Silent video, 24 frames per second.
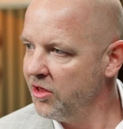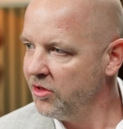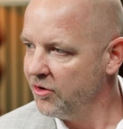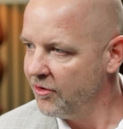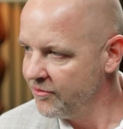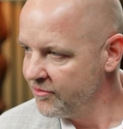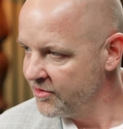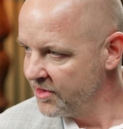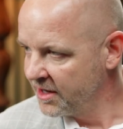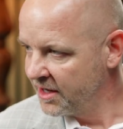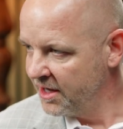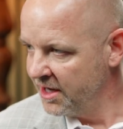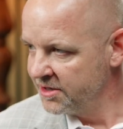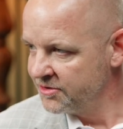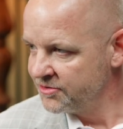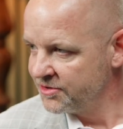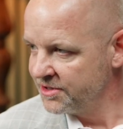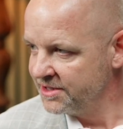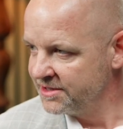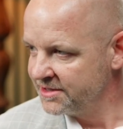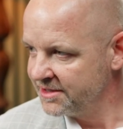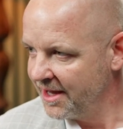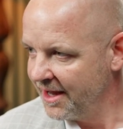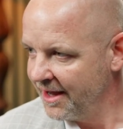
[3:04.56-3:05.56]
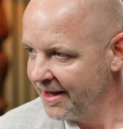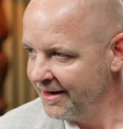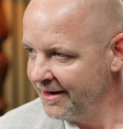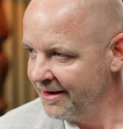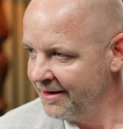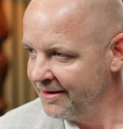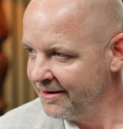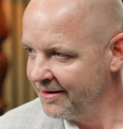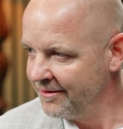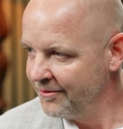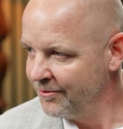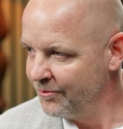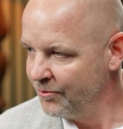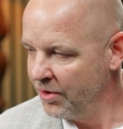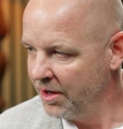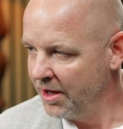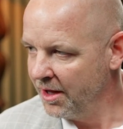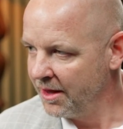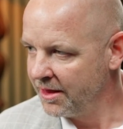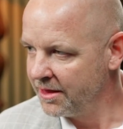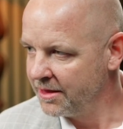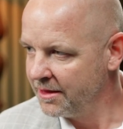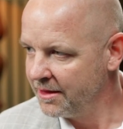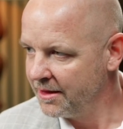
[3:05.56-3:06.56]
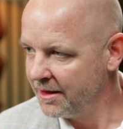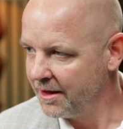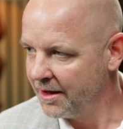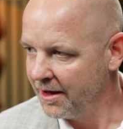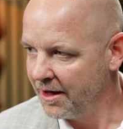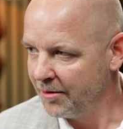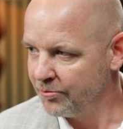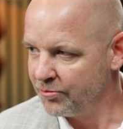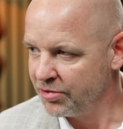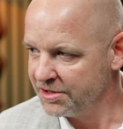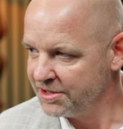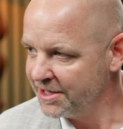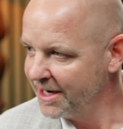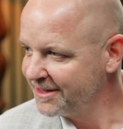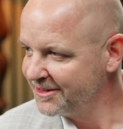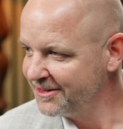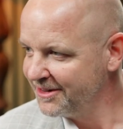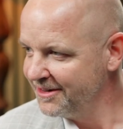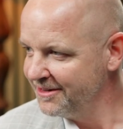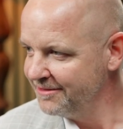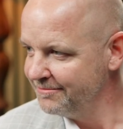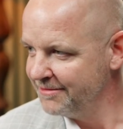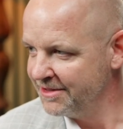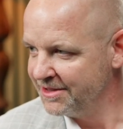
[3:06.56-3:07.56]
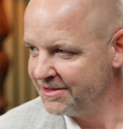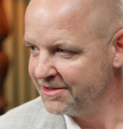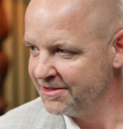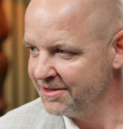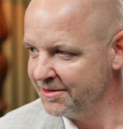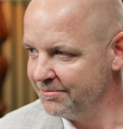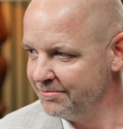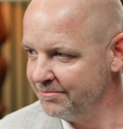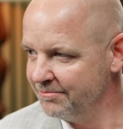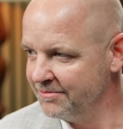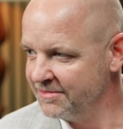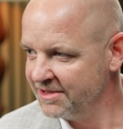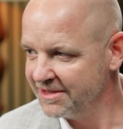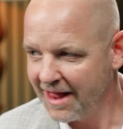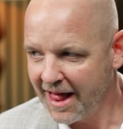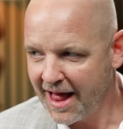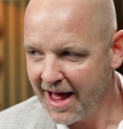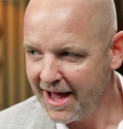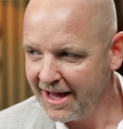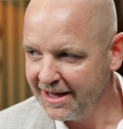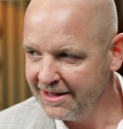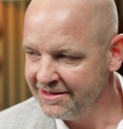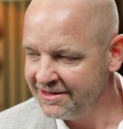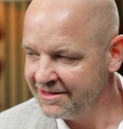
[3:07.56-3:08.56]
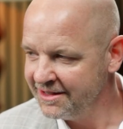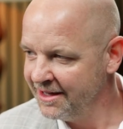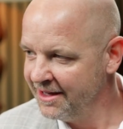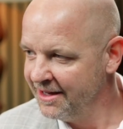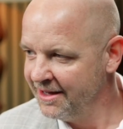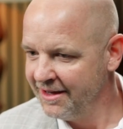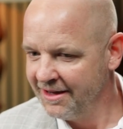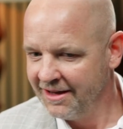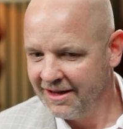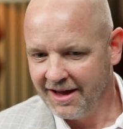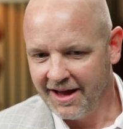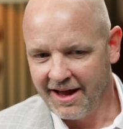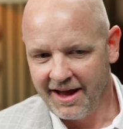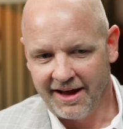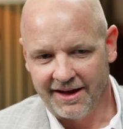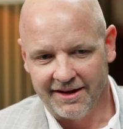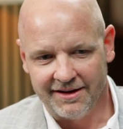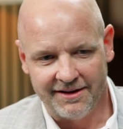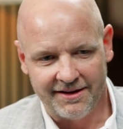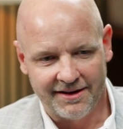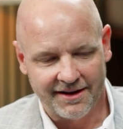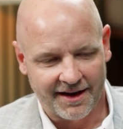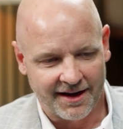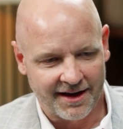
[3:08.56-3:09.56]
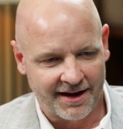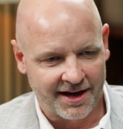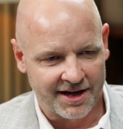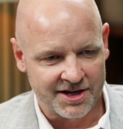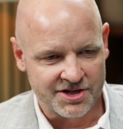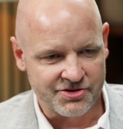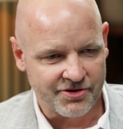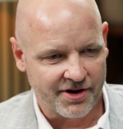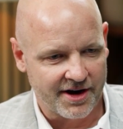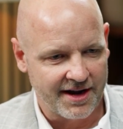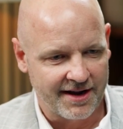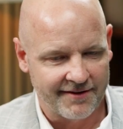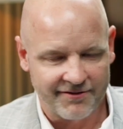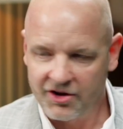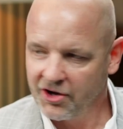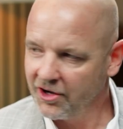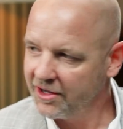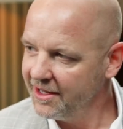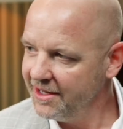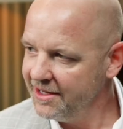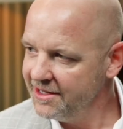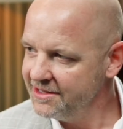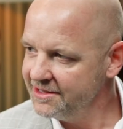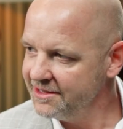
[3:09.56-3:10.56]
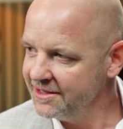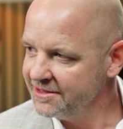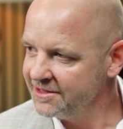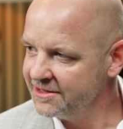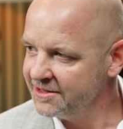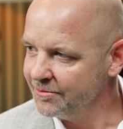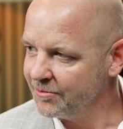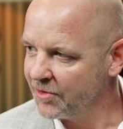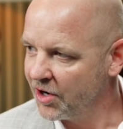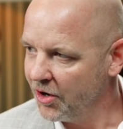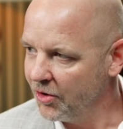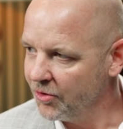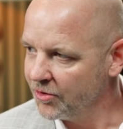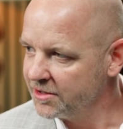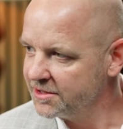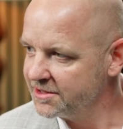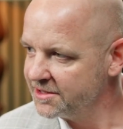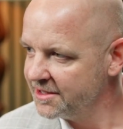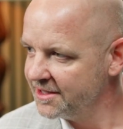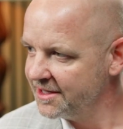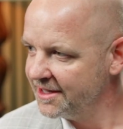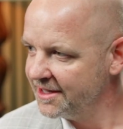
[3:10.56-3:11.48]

over the countryside with a projector and some slides and a tray of cookies and some Cokes.